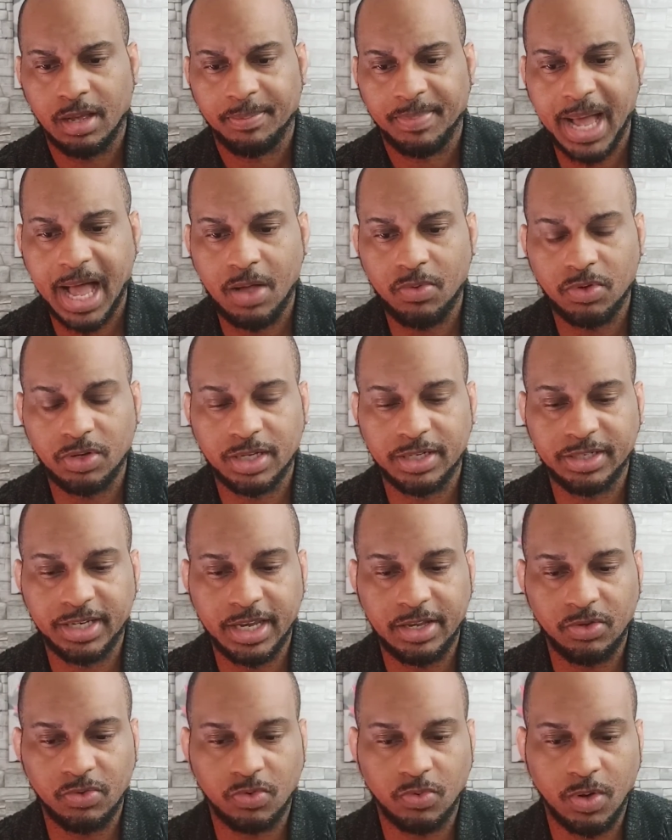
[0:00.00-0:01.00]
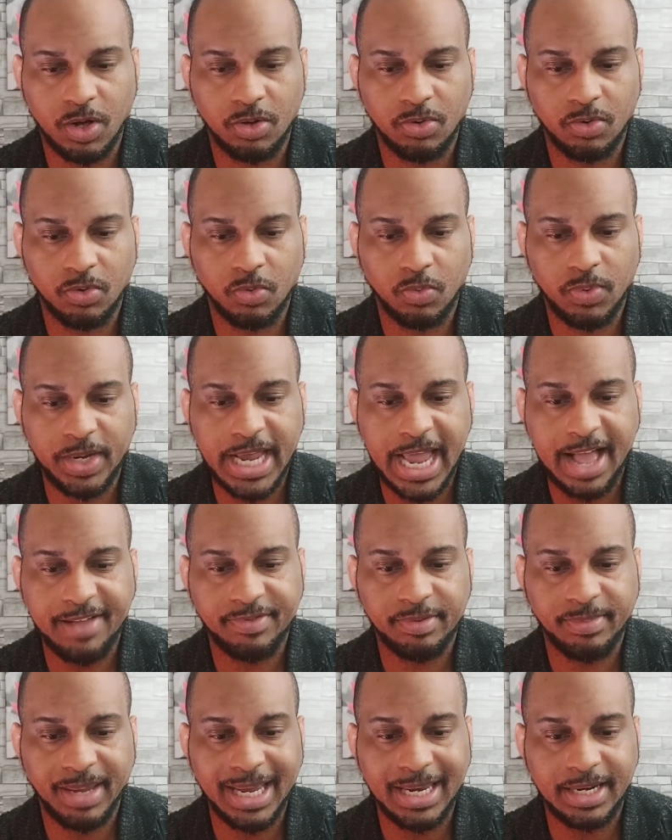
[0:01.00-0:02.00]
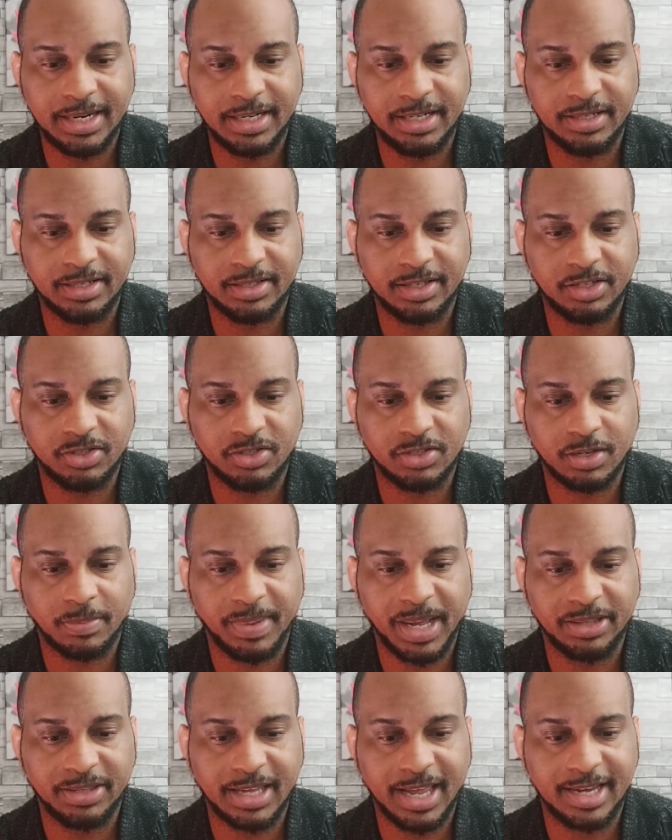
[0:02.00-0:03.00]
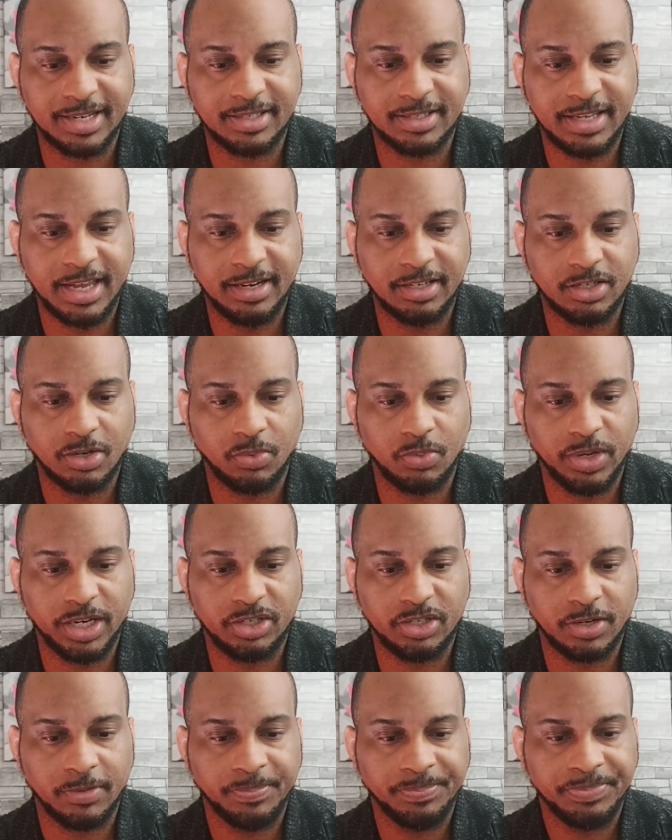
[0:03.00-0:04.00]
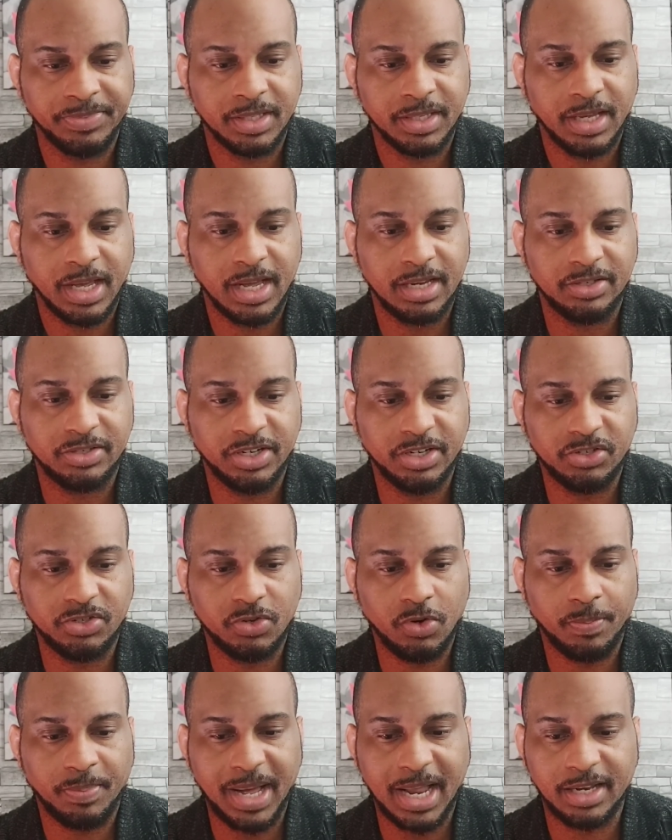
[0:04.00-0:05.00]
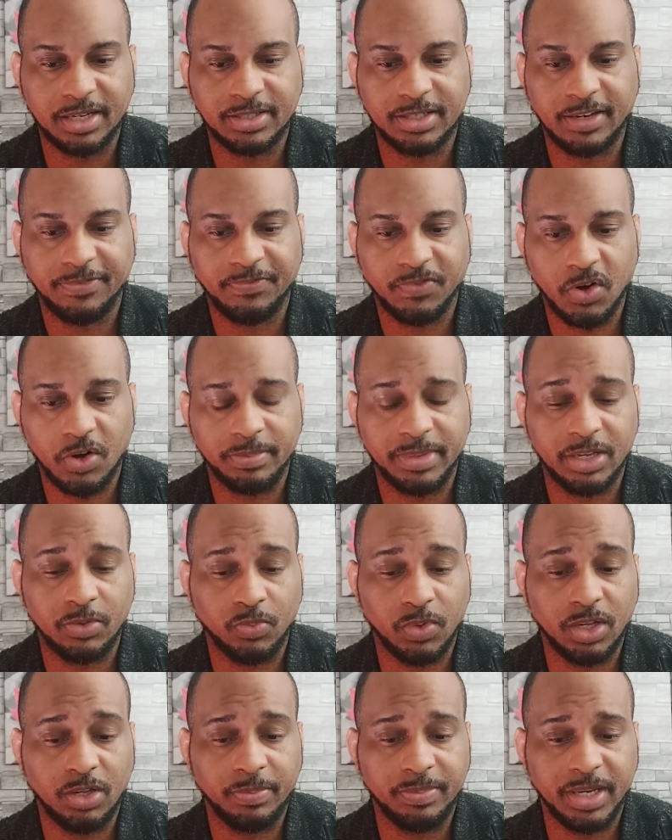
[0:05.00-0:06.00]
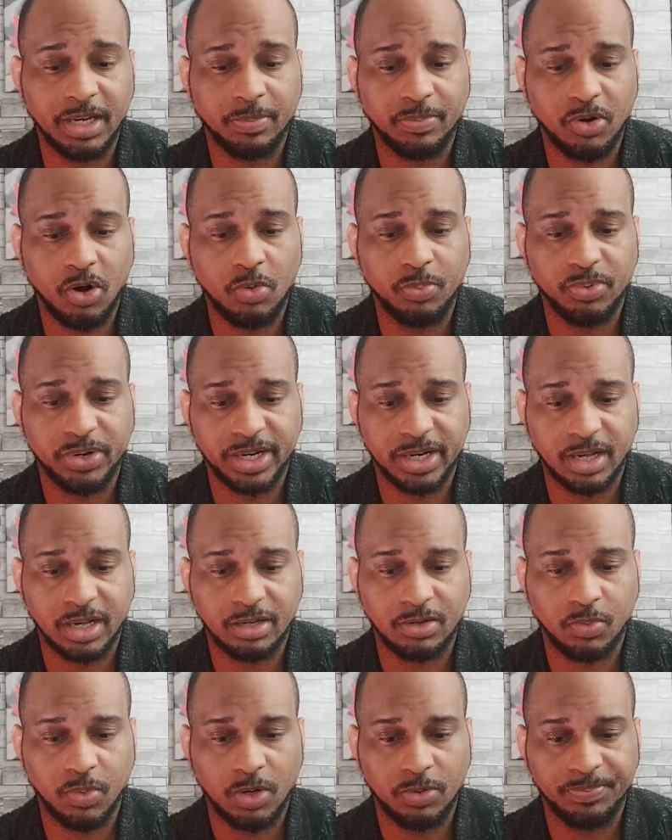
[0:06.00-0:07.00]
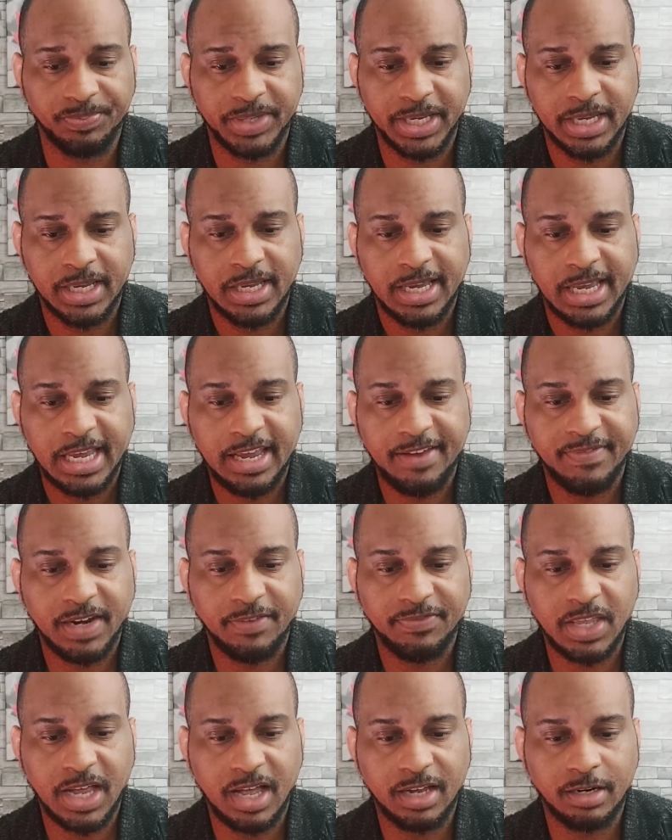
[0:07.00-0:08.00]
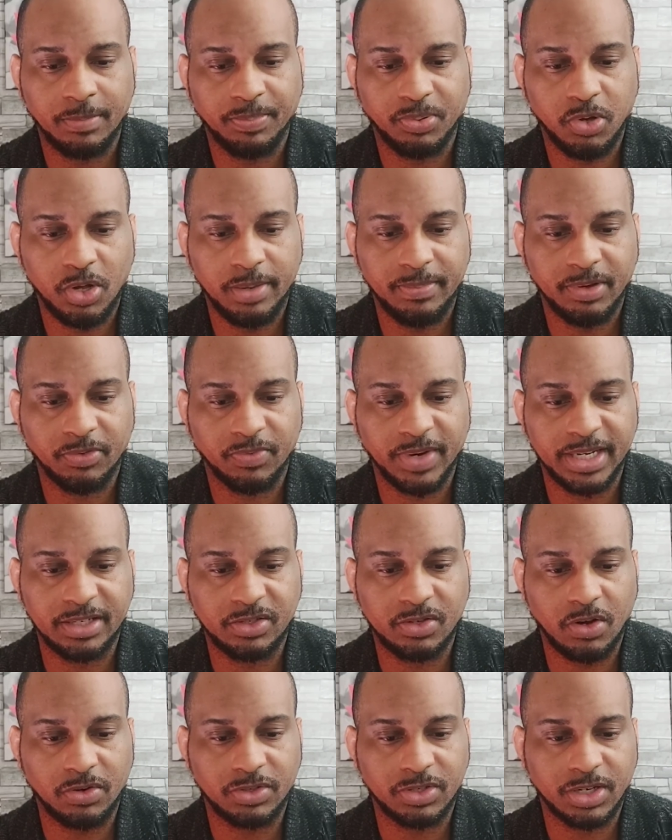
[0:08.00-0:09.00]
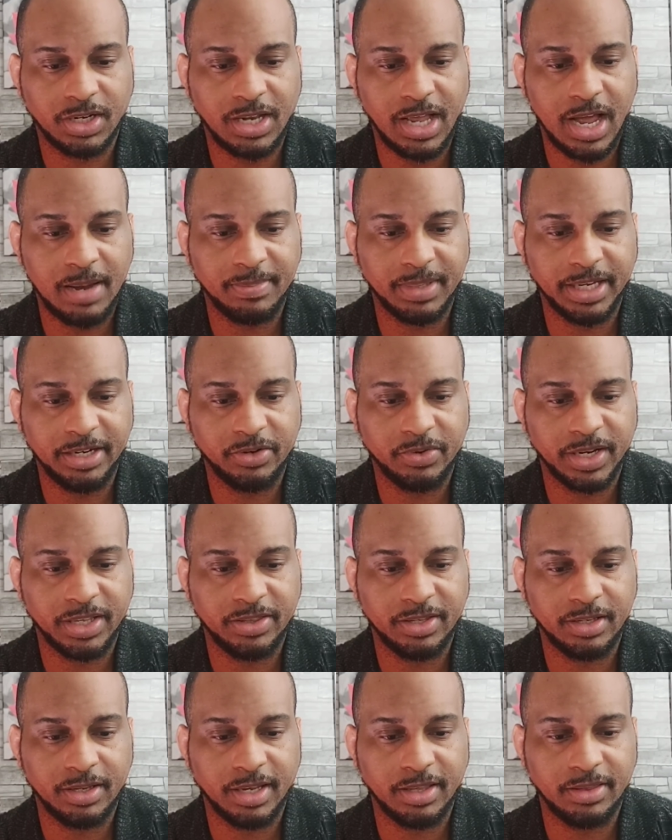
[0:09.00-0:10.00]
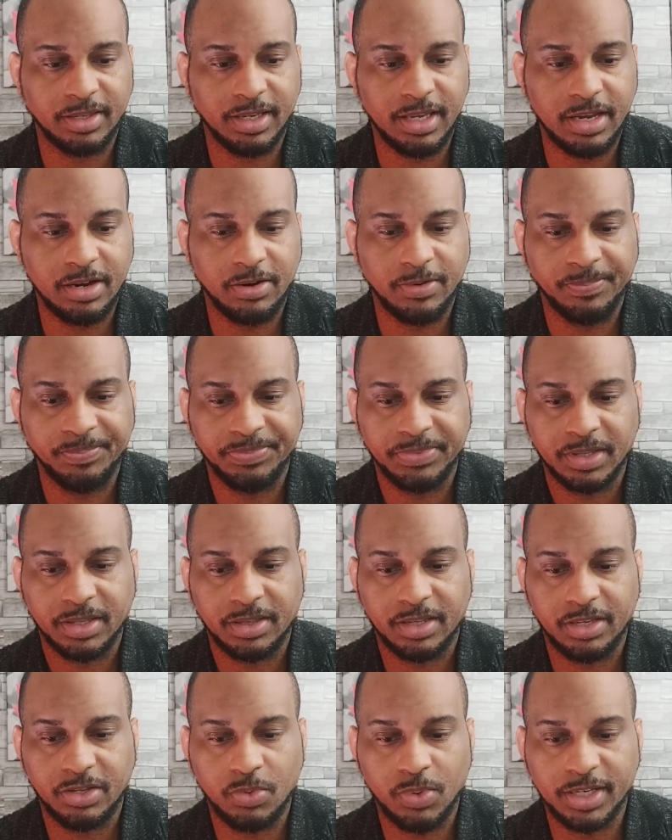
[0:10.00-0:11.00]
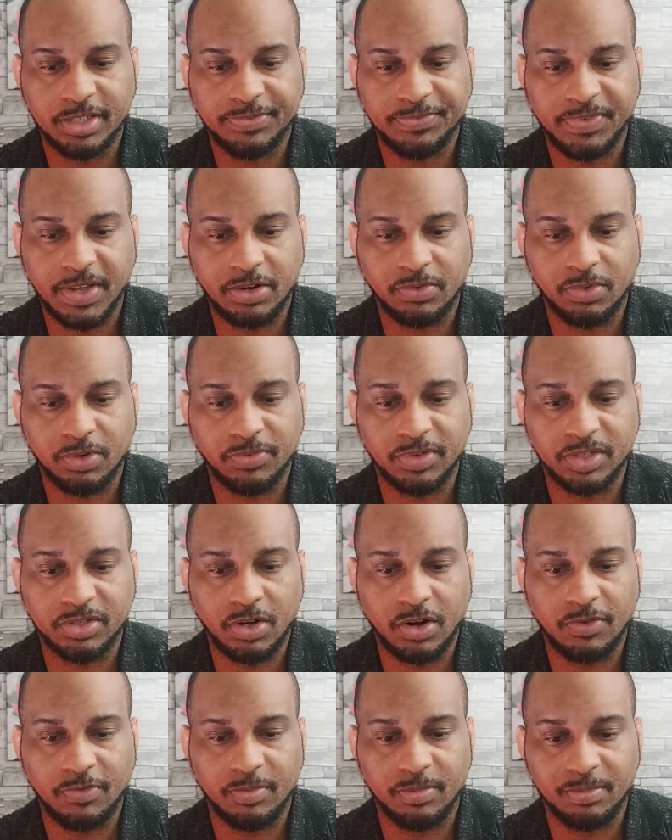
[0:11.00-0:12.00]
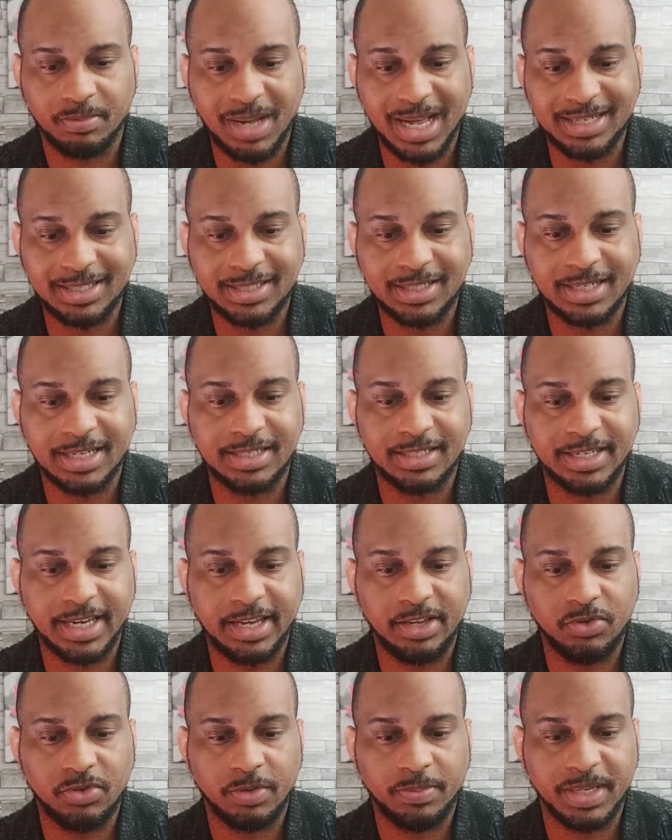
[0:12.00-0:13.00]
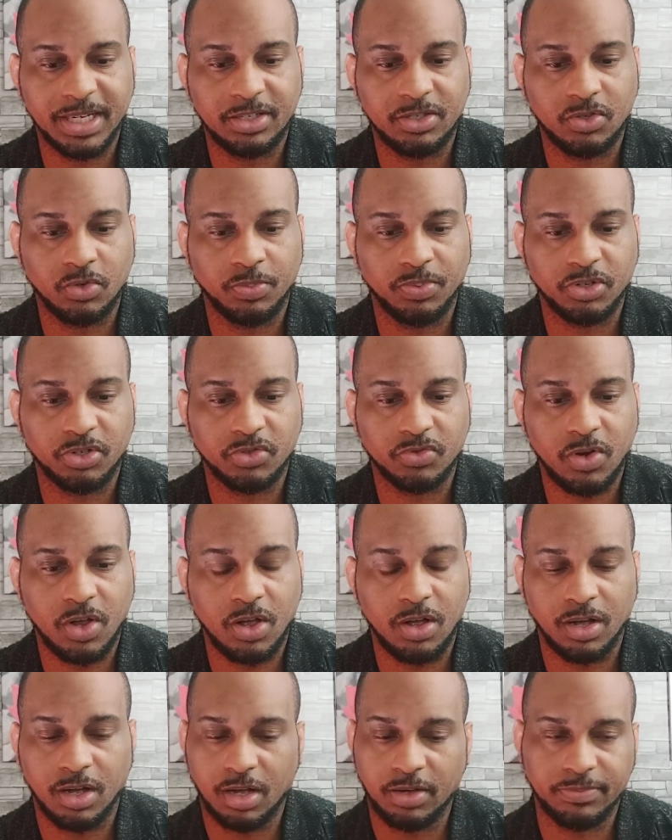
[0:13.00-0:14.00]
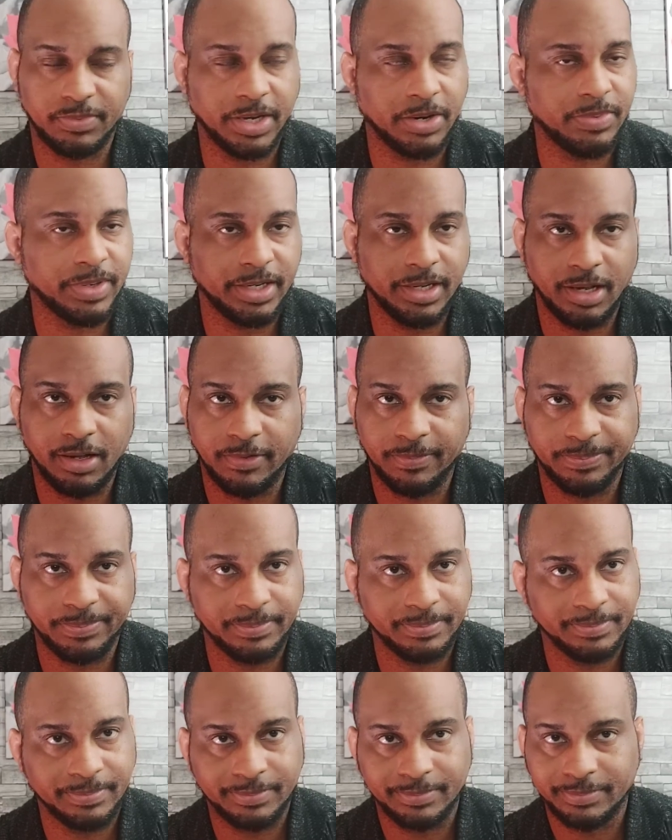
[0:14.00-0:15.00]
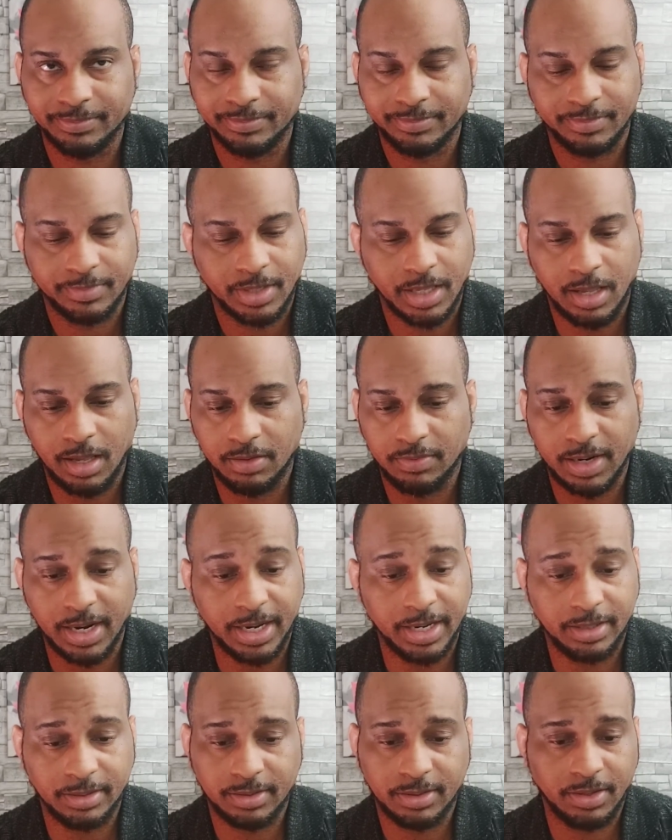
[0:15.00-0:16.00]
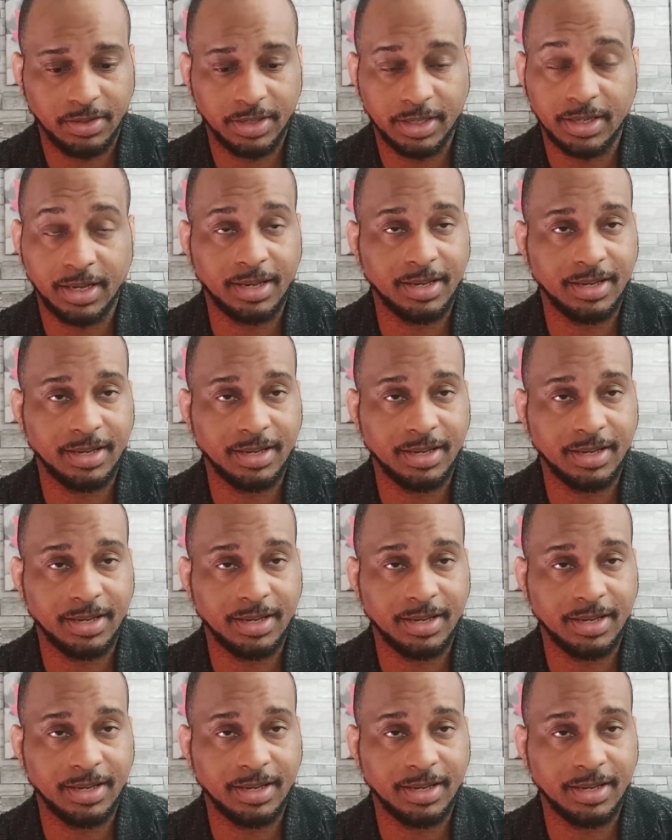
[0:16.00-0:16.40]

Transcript: Powell continued, quote, we haven't made any decisions about the extent to which additional policy firming will be appropriate, unquote. Even if the unemployment rate starts to climb later in the, in the year, the U.S. Federal Reserve must continue to be super strong. Oh, there we go. All right. So